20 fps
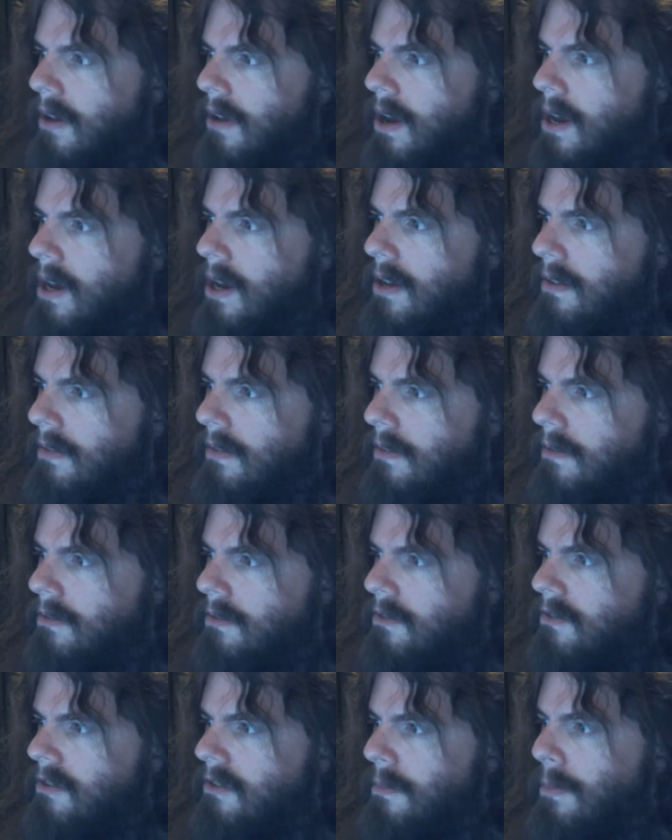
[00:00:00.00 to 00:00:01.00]
Uh,
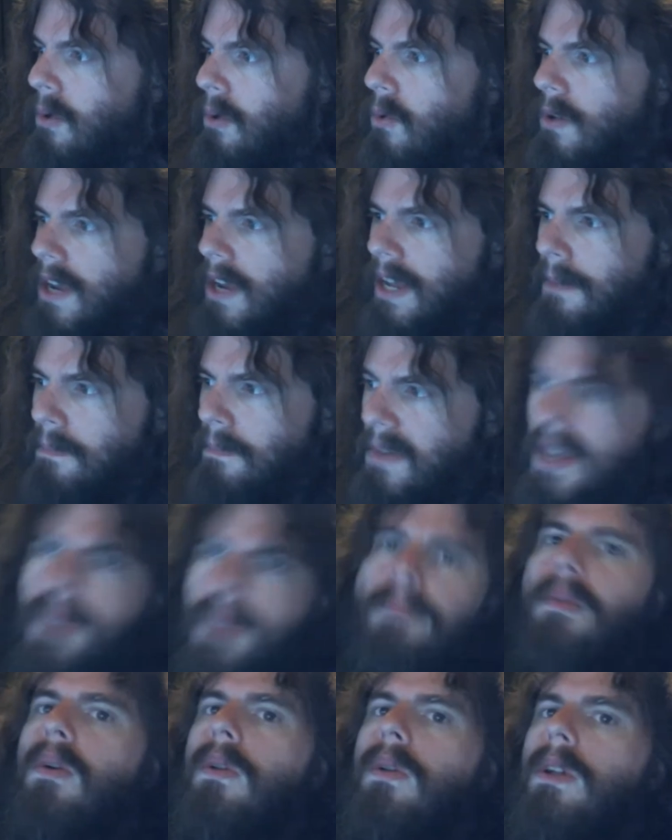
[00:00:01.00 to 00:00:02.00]
supporting
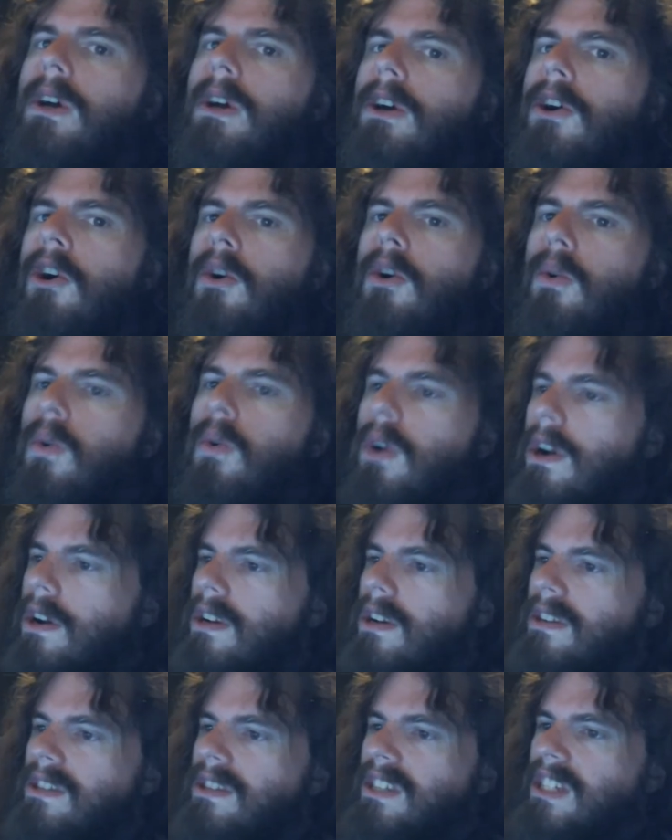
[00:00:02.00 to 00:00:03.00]
people, or,
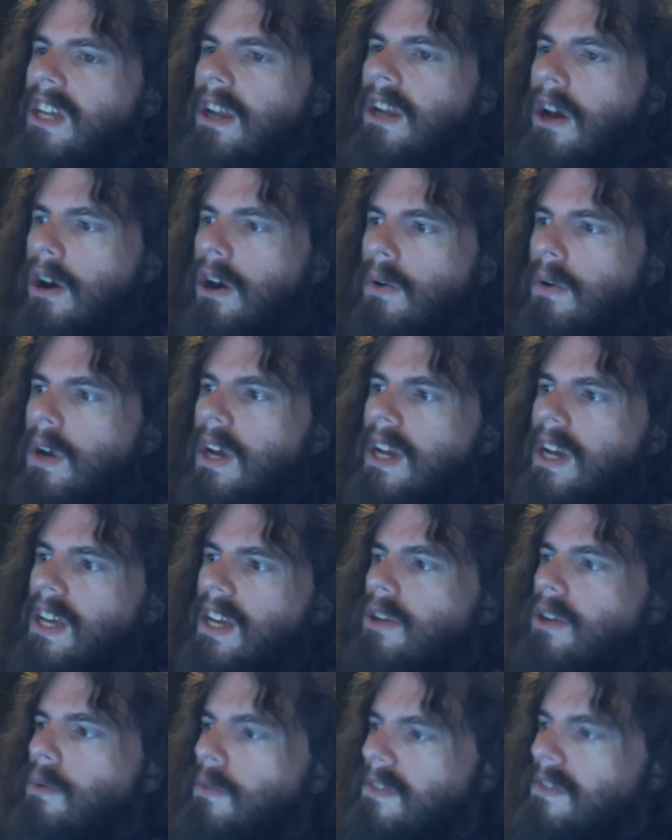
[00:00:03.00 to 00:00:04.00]
you know,
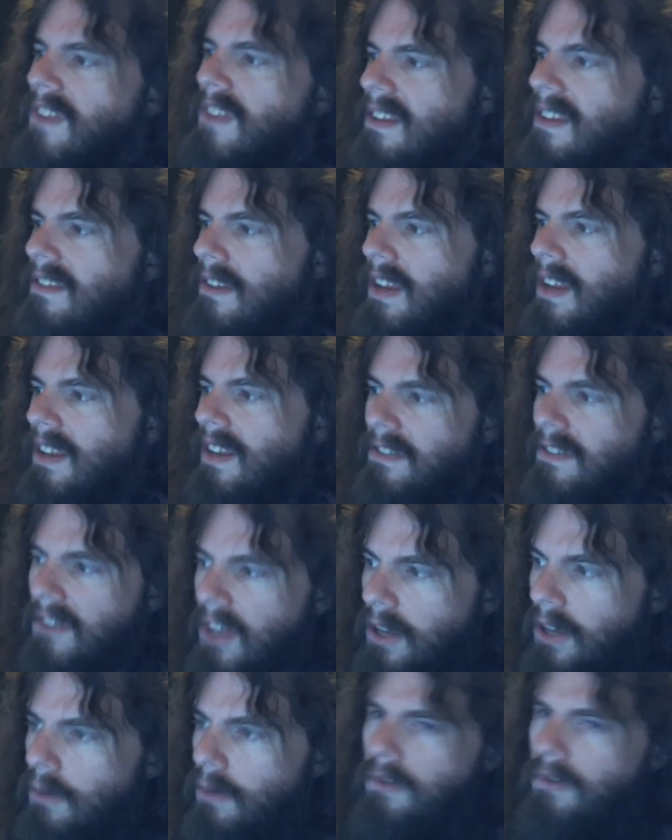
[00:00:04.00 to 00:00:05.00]
used as an
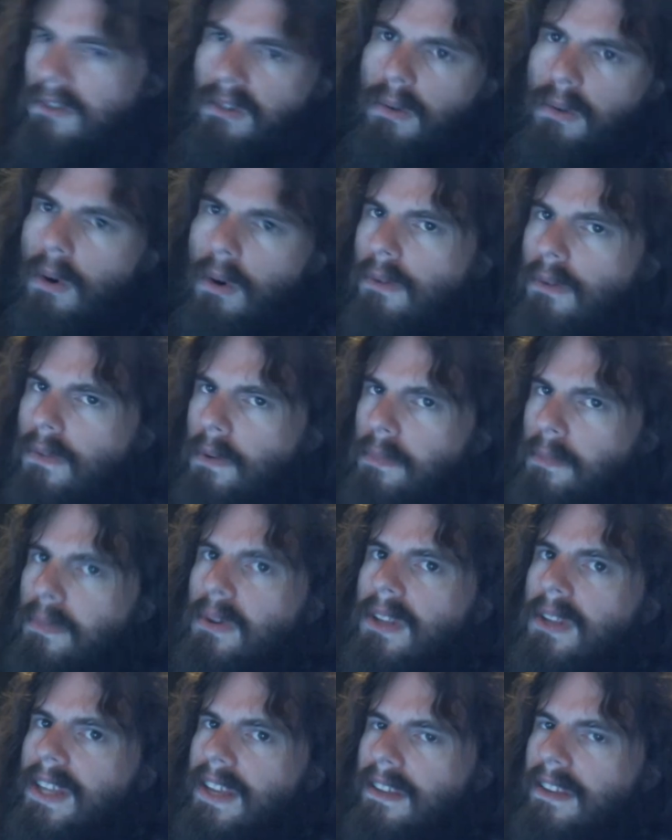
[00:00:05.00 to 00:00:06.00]
excuse to over
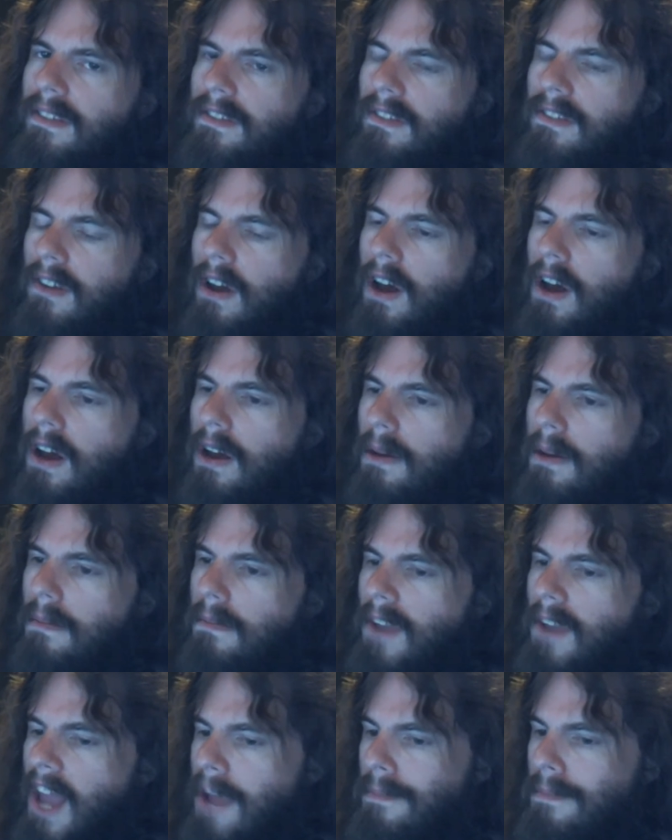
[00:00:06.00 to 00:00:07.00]
police uh,
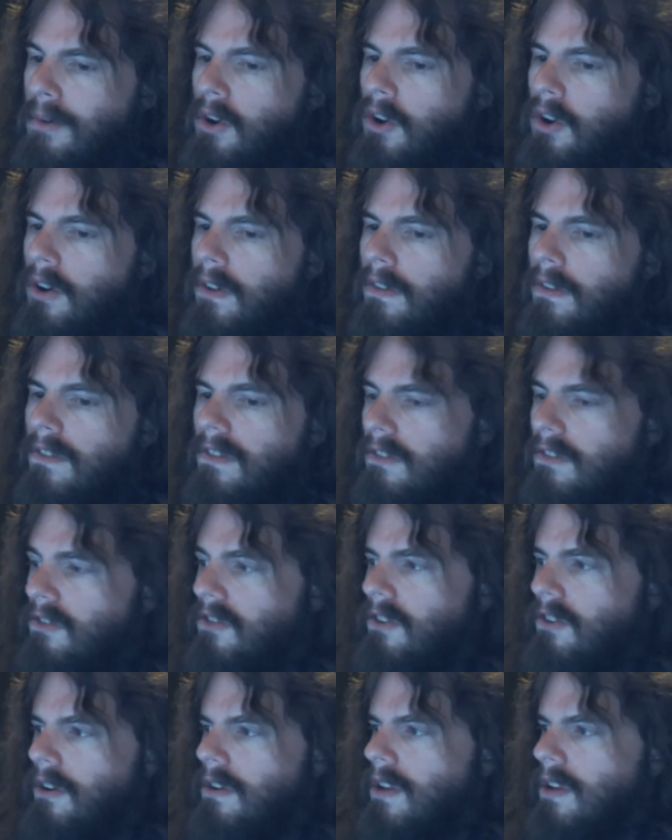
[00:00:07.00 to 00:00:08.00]
neighborhoods,
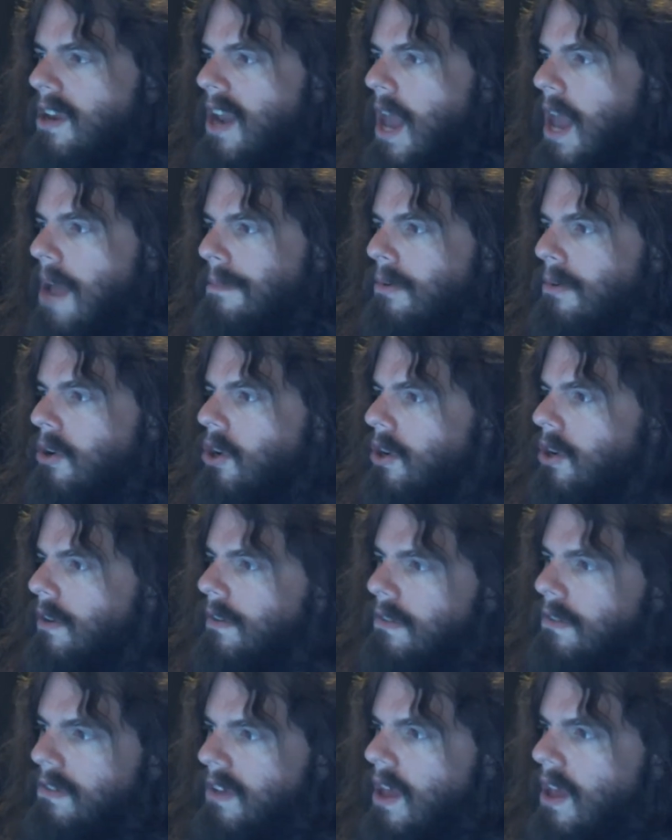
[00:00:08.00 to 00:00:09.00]
certain
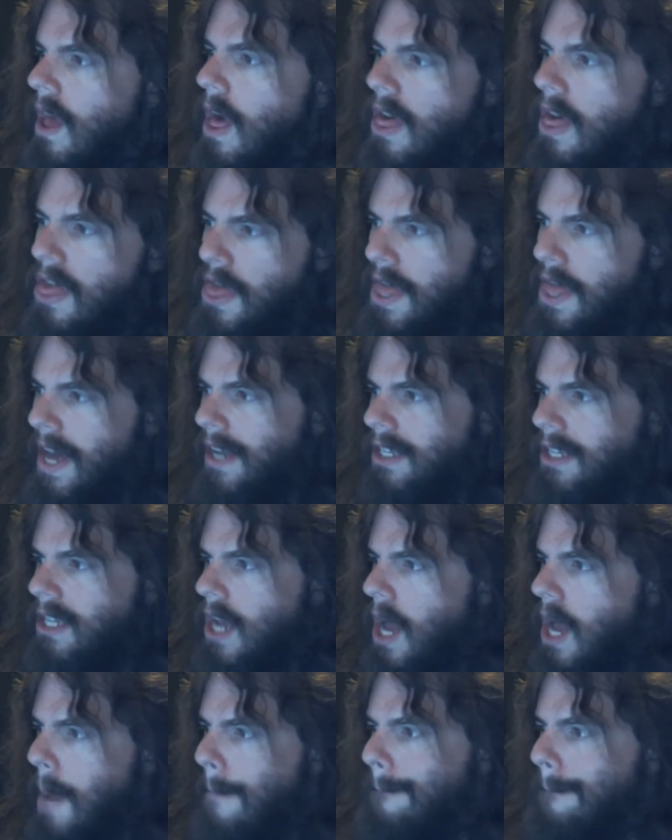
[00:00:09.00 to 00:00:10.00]
neighborhoods that
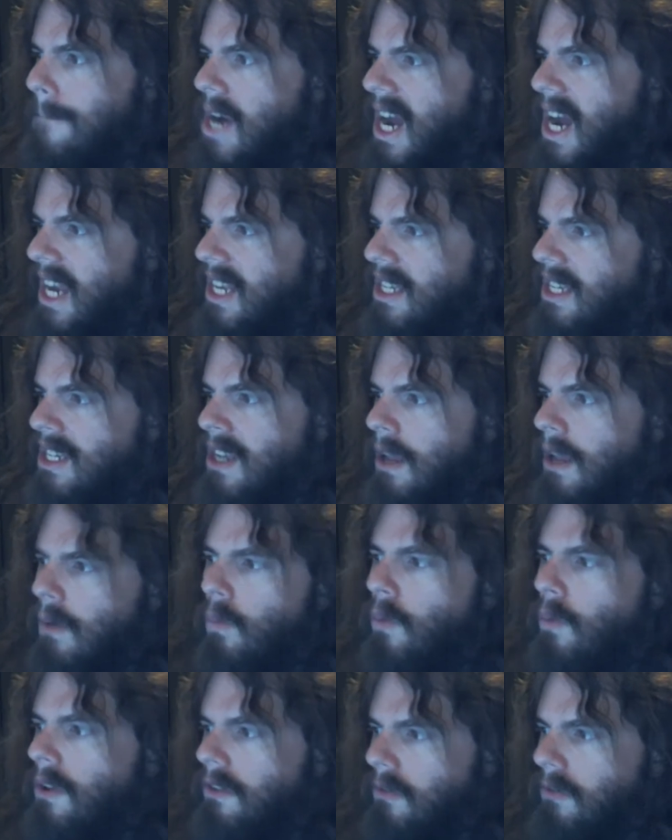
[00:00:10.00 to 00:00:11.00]
uh, Biden
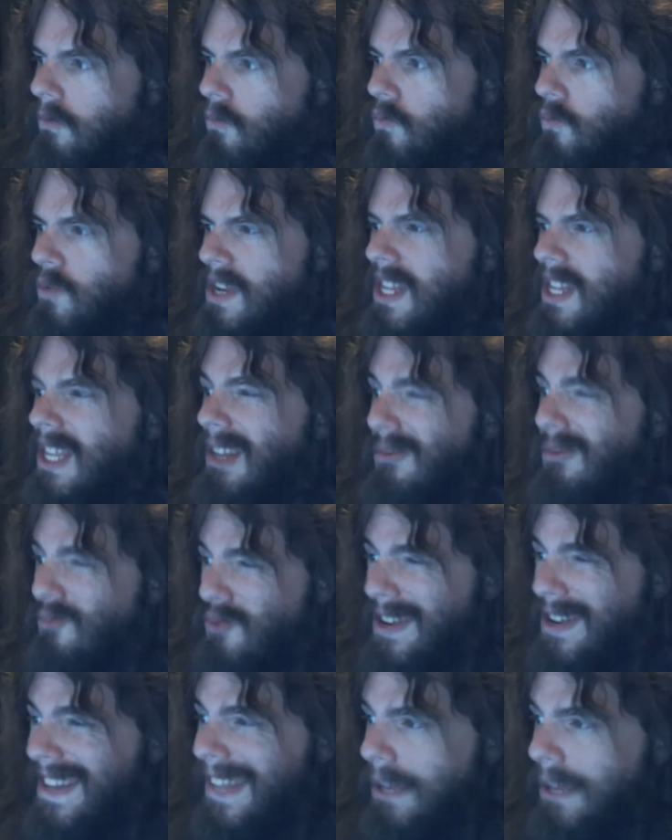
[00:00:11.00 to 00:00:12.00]
was really,
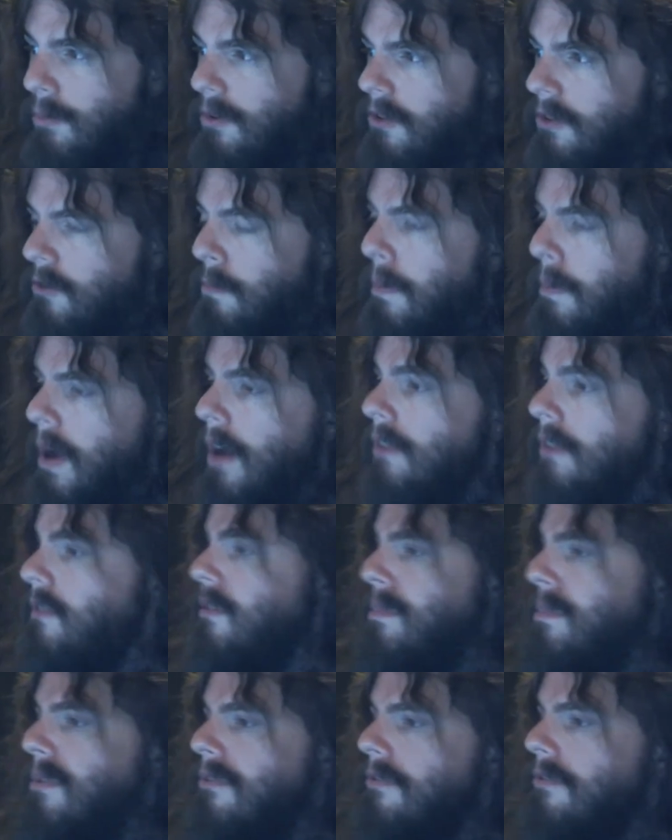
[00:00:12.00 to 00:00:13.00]
really
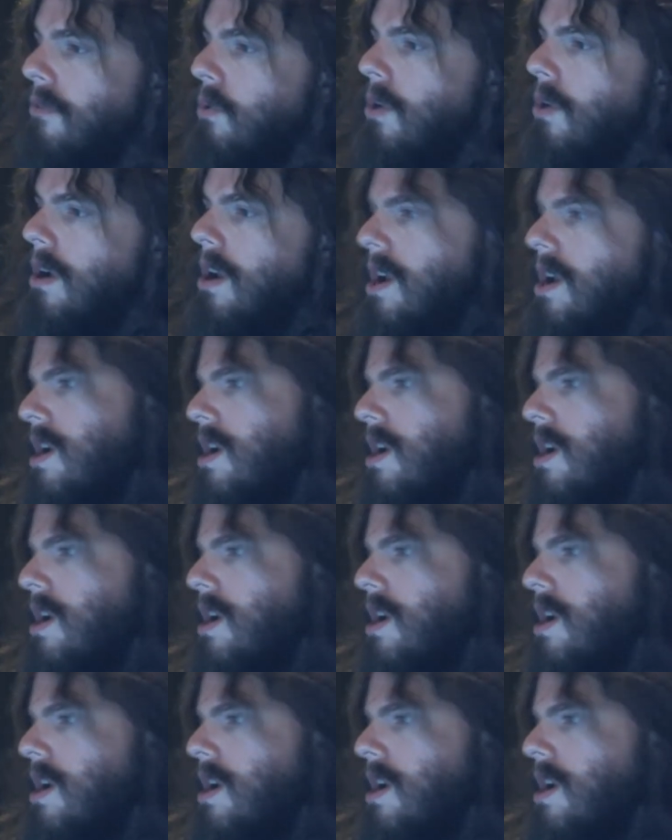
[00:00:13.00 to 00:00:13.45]
responsible for